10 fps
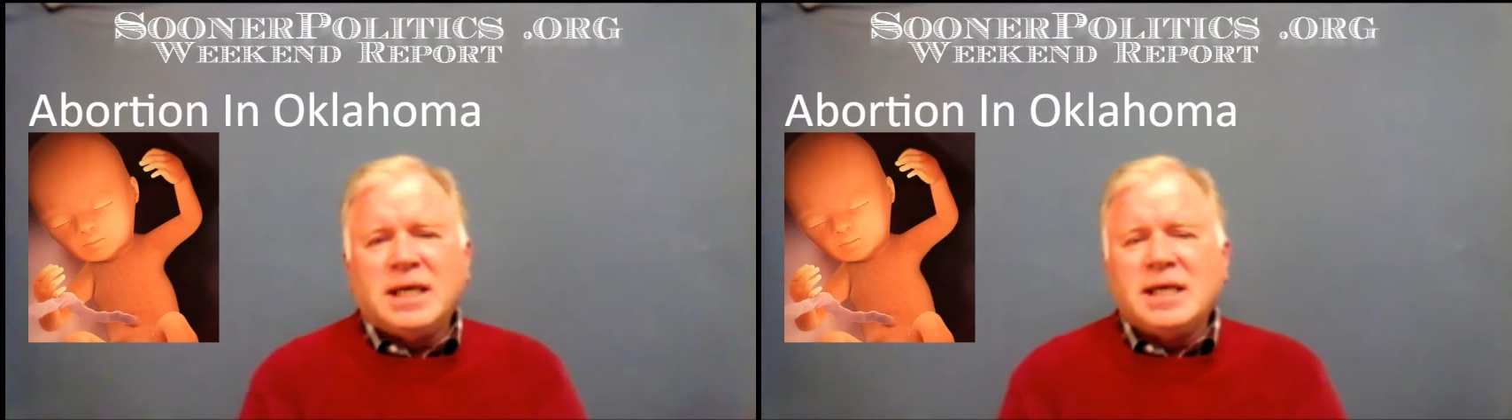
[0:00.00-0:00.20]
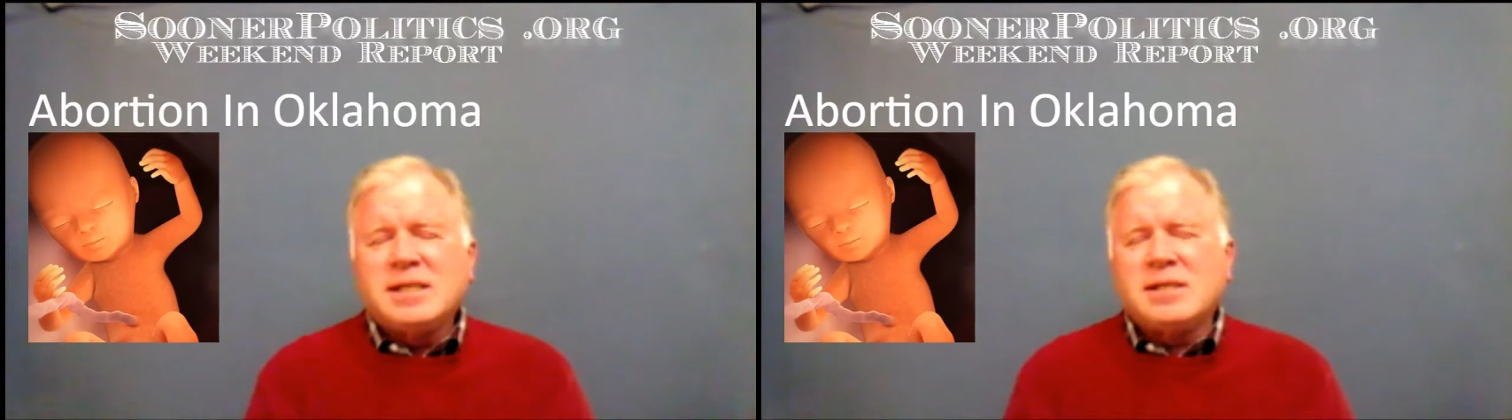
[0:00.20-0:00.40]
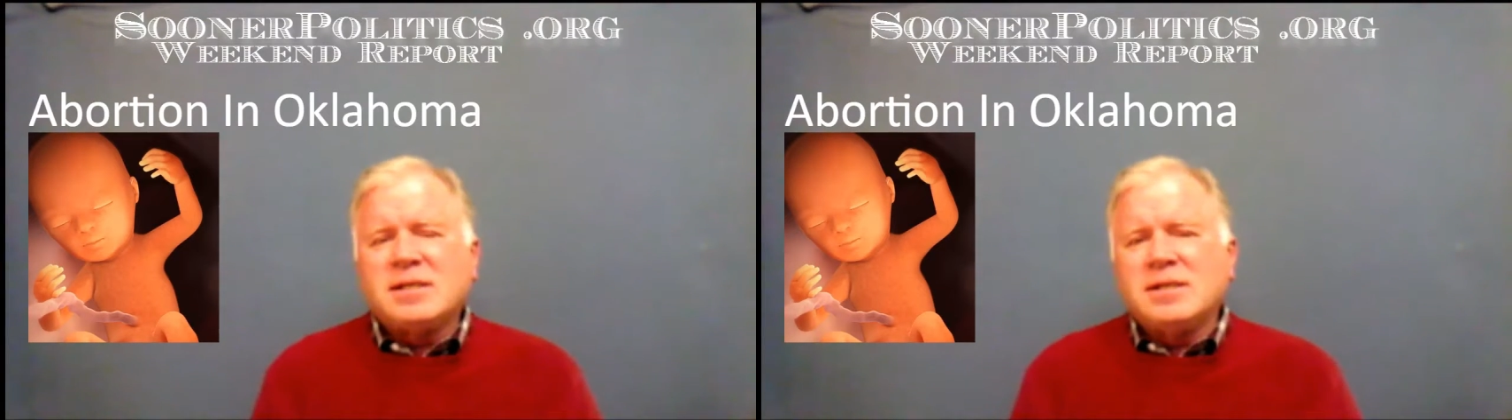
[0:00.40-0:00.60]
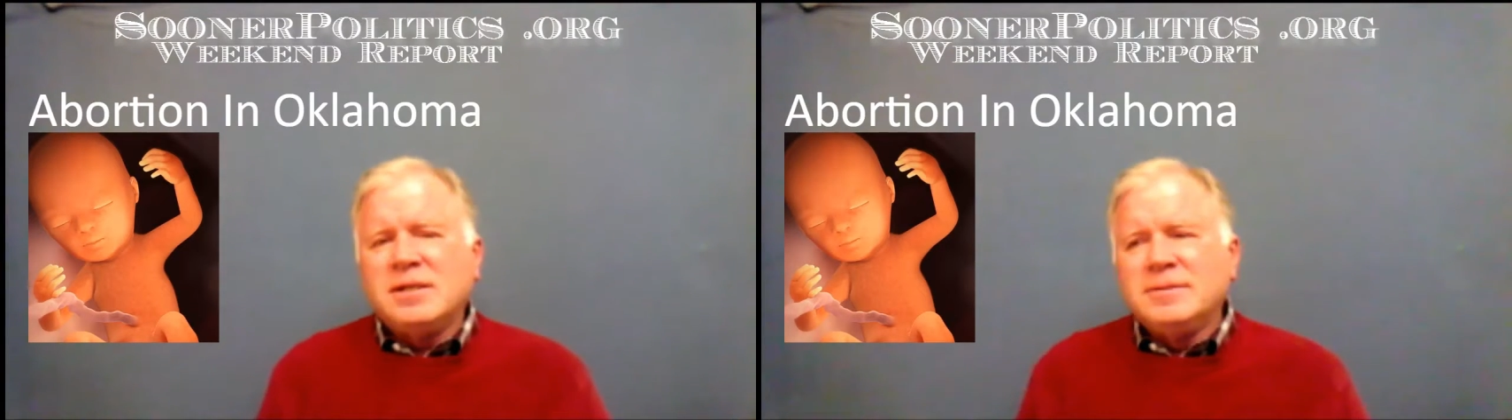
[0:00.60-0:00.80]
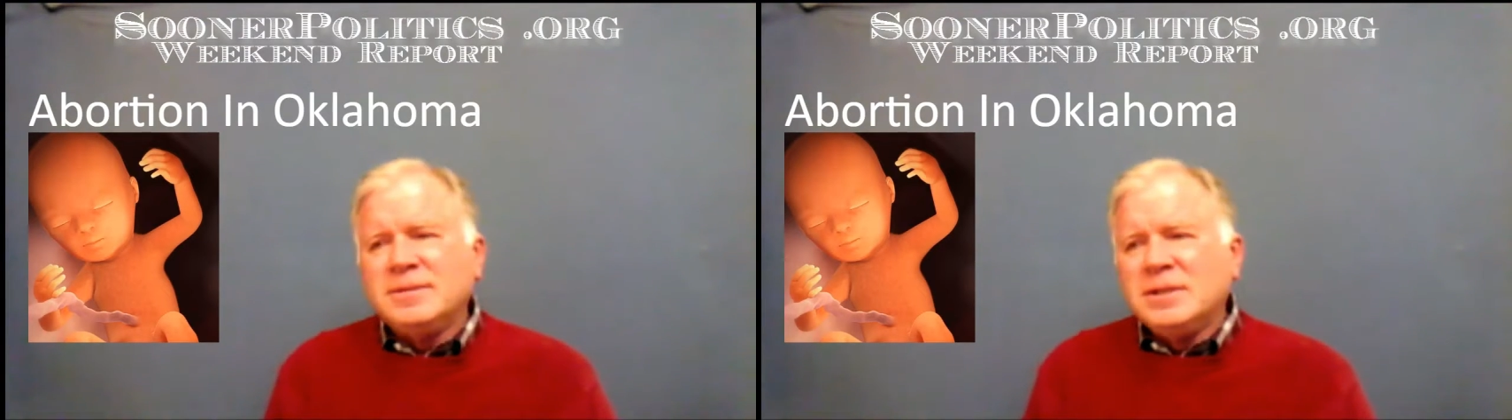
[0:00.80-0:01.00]
that's
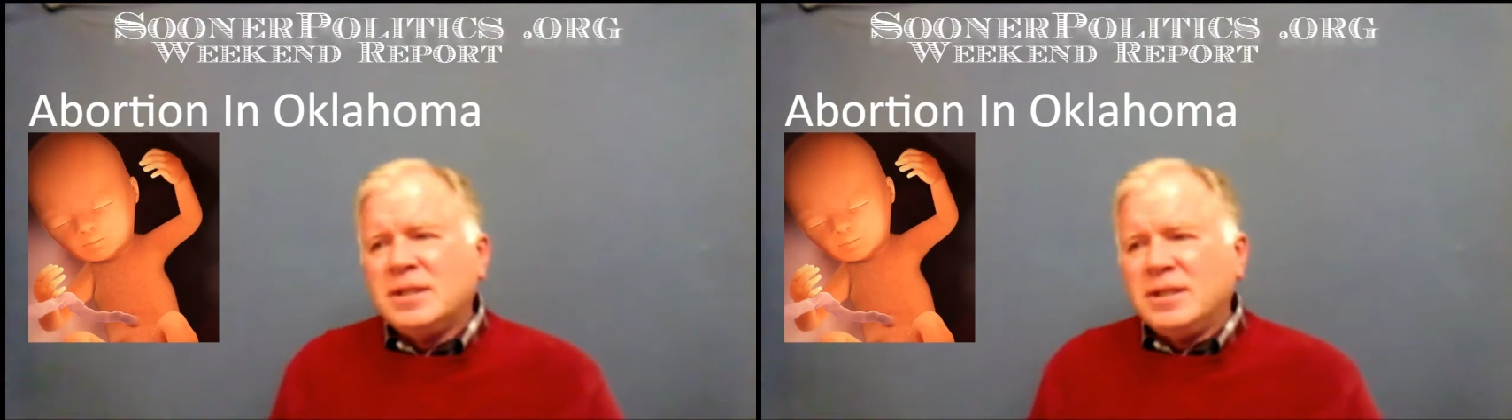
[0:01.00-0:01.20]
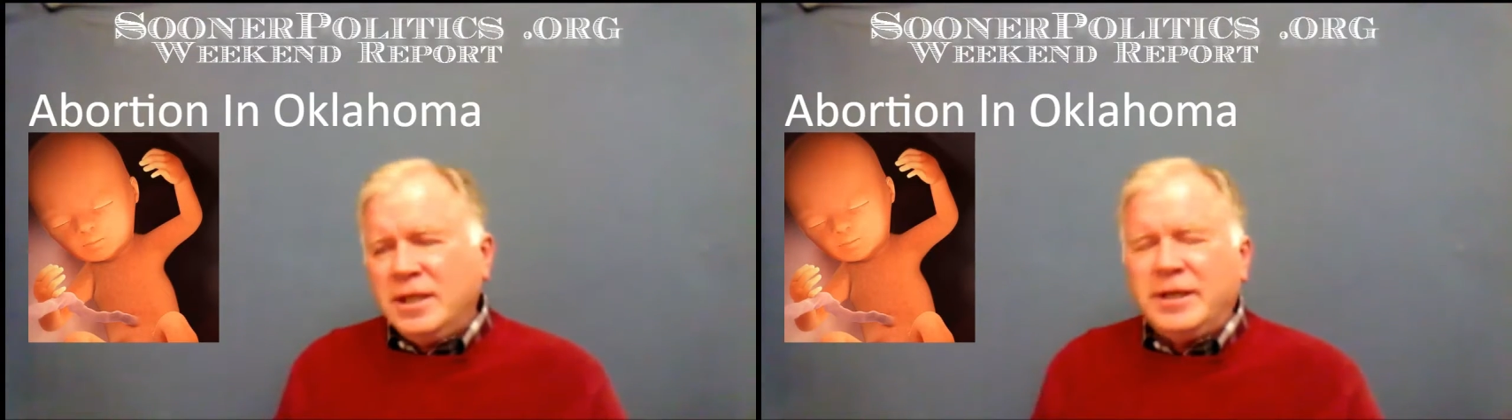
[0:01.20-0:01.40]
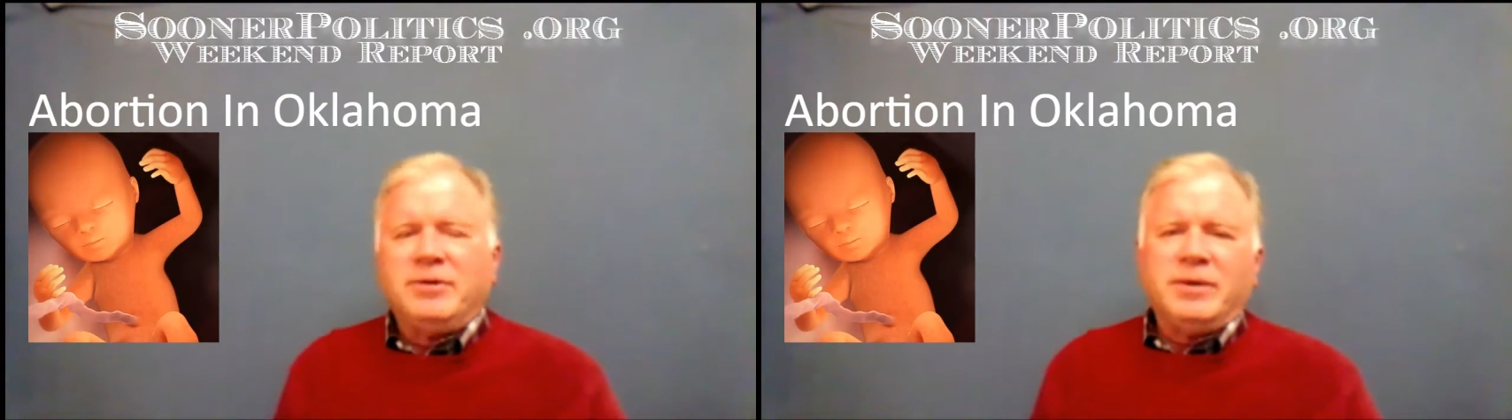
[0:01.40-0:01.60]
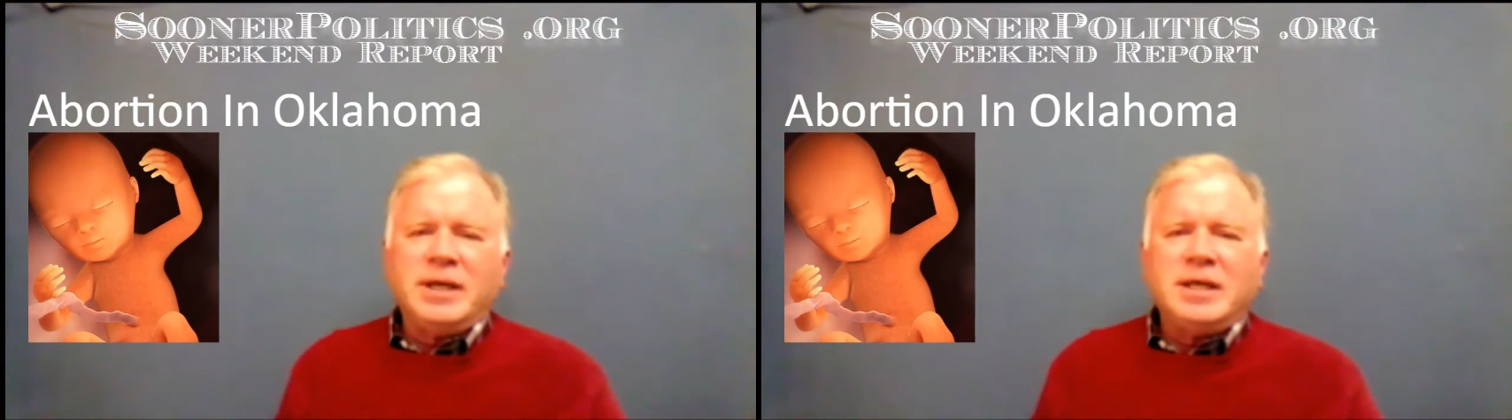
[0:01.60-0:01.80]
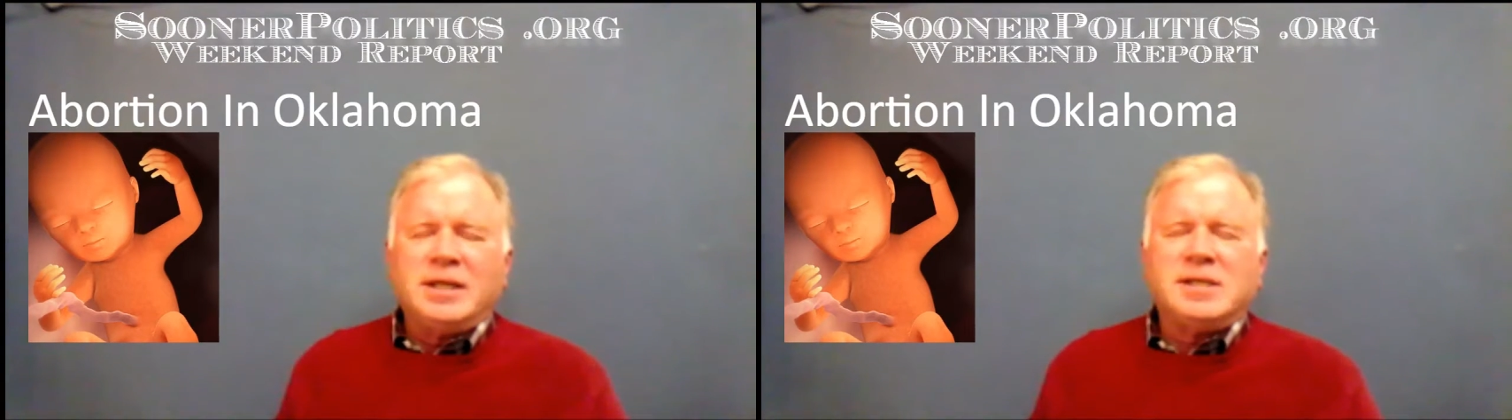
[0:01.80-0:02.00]

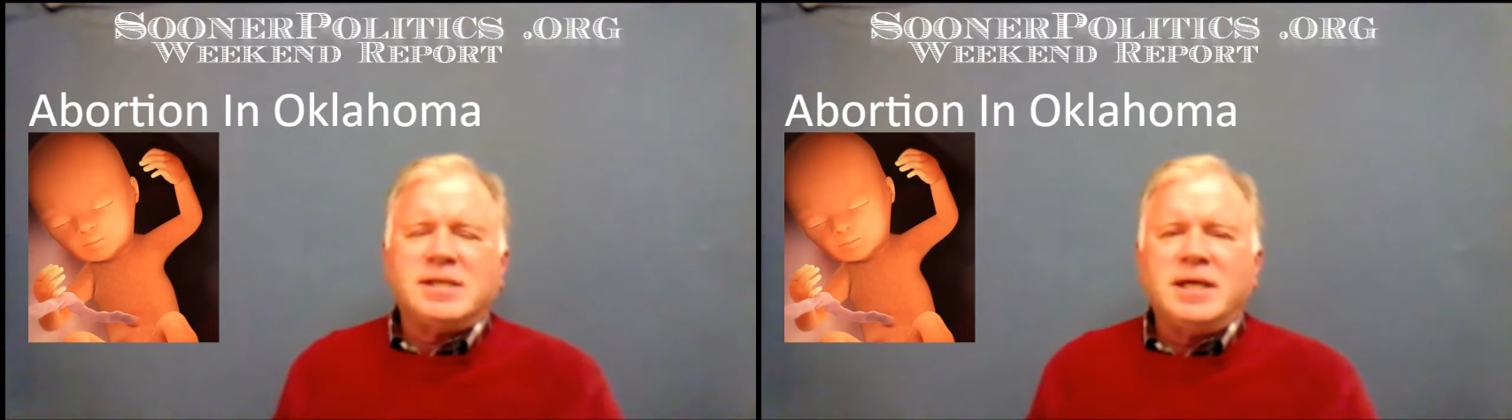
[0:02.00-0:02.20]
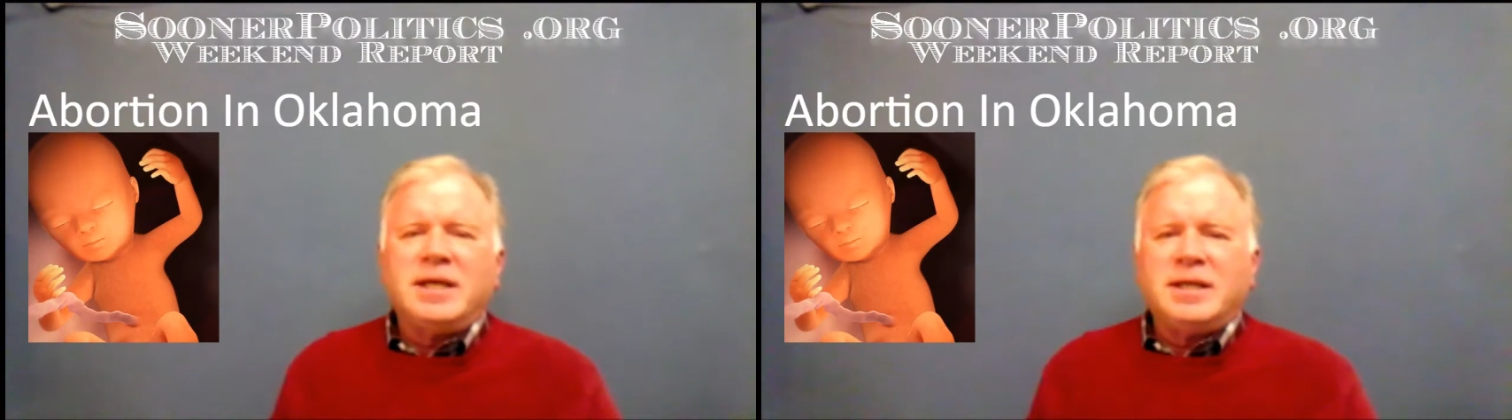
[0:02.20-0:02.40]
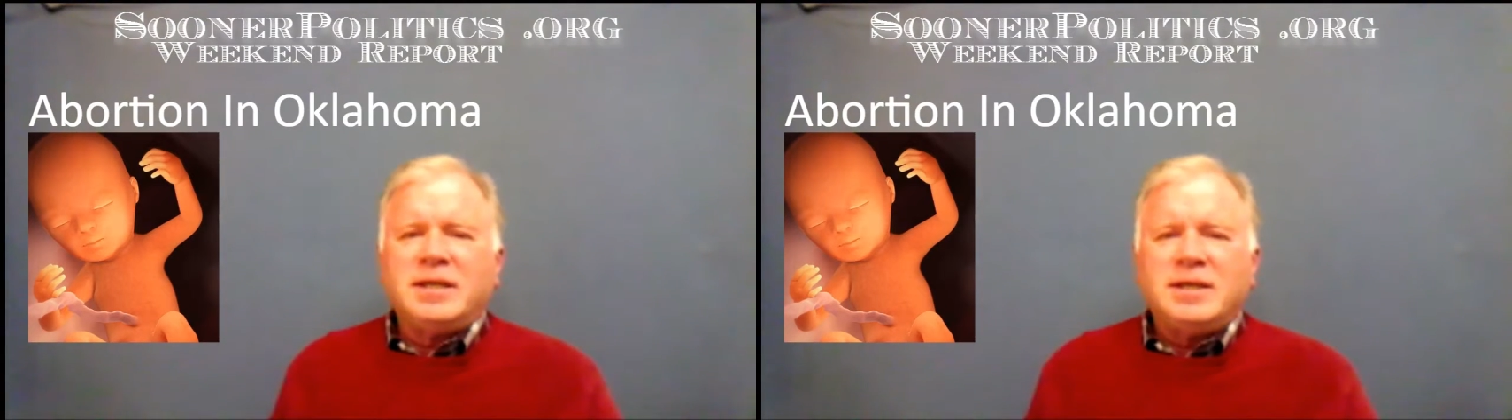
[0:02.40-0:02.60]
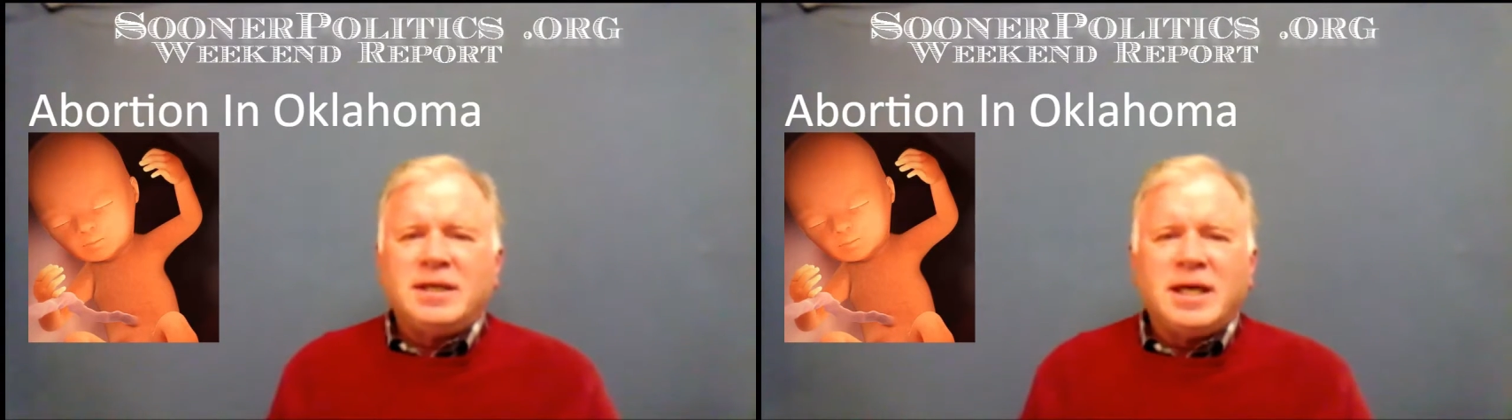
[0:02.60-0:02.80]
lingering in the Senate,